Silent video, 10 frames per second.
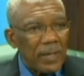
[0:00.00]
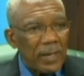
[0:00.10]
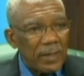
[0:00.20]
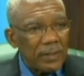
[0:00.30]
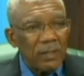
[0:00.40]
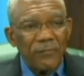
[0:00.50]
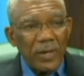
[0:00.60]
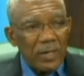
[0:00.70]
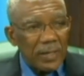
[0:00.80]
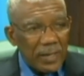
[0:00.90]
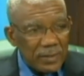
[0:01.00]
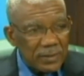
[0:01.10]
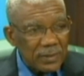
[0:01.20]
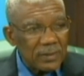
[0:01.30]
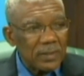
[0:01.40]
And in the final
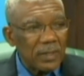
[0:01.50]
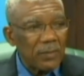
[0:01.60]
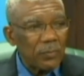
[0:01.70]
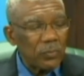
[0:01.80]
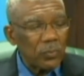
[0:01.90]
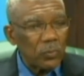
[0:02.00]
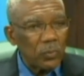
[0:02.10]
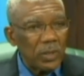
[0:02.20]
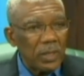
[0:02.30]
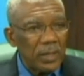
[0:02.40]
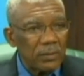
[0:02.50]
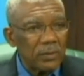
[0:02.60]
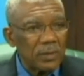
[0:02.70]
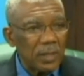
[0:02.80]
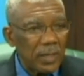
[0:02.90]
analysis, we had
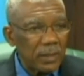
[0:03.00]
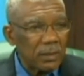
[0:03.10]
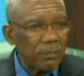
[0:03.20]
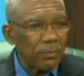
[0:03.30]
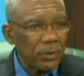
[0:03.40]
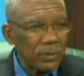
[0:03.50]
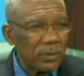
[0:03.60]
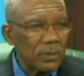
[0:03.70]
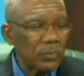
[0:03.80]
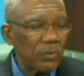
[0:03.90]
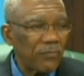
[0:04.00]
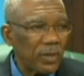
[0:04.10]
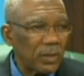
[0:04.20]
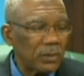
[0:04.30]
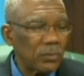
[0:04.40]
to select the persons we
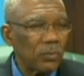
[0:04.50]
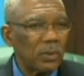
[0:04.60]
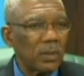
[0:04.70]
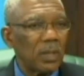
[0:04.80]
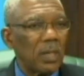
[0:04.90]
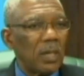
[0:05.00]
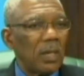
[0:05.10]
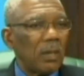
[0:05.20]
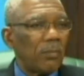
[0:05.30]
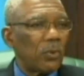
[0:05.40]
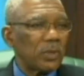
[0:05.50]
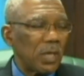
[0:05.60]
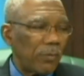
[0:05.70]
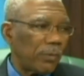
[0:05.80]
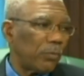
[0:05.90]
felt who were most
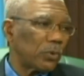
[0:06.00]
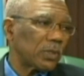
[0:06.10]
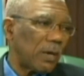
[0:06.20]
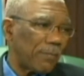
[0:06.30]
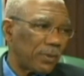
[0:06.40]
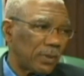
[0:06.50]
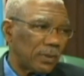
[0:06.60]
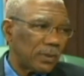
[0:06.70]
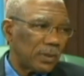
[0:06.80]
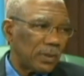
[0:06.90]
capable, most competent.